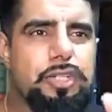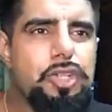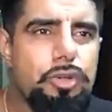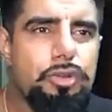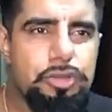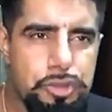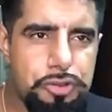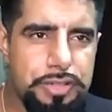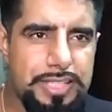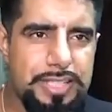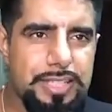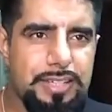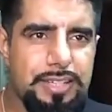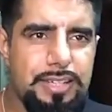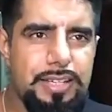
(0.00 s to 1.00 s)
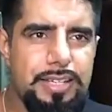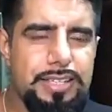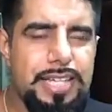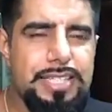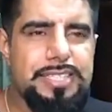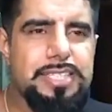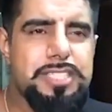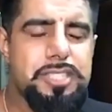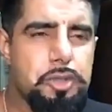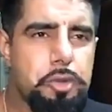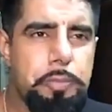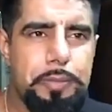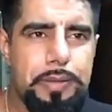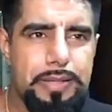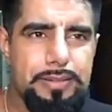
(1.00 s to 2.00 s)
adultery. That's just
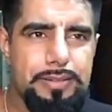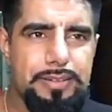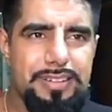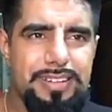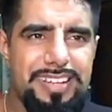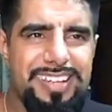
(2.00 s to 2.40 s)
stupid.